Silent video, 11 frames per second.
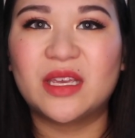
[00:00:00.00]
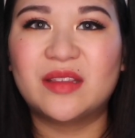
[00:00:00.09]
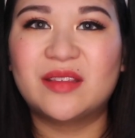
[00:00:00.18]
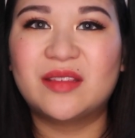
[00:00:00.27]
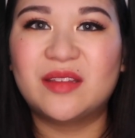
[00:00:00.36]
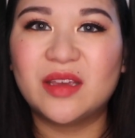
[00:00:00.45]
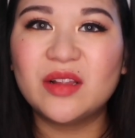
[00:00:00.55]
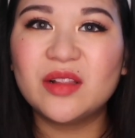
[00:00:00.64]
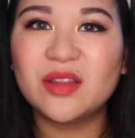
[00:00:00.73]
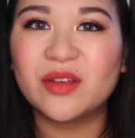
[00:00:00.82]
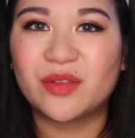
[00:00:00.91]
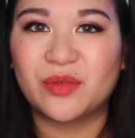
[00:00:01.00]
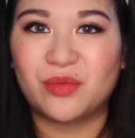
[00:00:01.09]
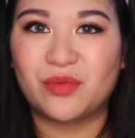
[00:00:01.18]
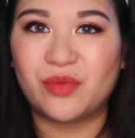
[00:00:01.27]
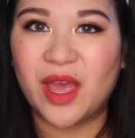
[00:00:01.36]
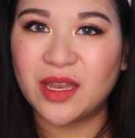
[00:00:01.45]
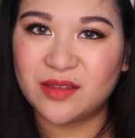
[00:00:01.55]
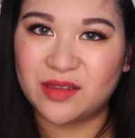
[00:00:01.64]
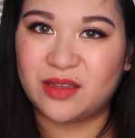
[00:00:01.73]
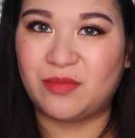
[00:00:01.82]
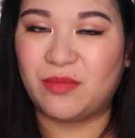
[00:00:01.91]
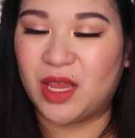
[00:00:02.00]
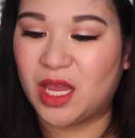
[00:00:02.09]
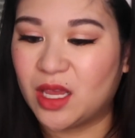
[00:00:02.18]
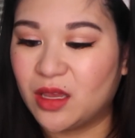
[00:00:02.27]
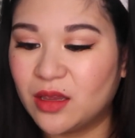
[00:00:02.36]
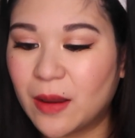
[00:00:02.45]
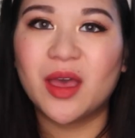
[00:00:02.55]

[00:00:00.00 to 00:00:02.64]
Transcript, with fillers: Still looks red to me.